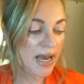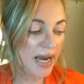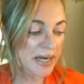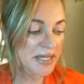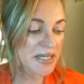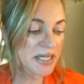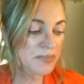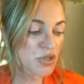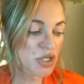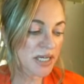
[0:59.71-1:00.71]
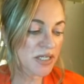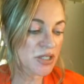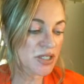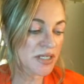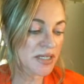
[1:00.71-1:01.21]
any deep
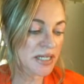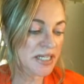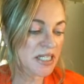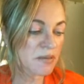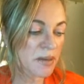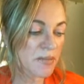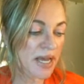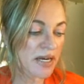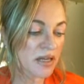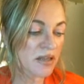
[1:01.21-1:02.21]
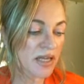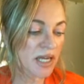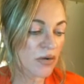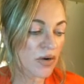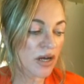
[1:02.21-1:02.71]
changes that need to be made in the
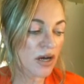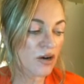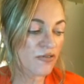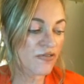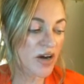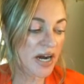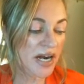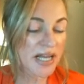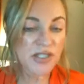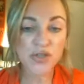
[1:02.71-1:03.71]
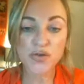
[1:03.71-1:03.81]
area of finance or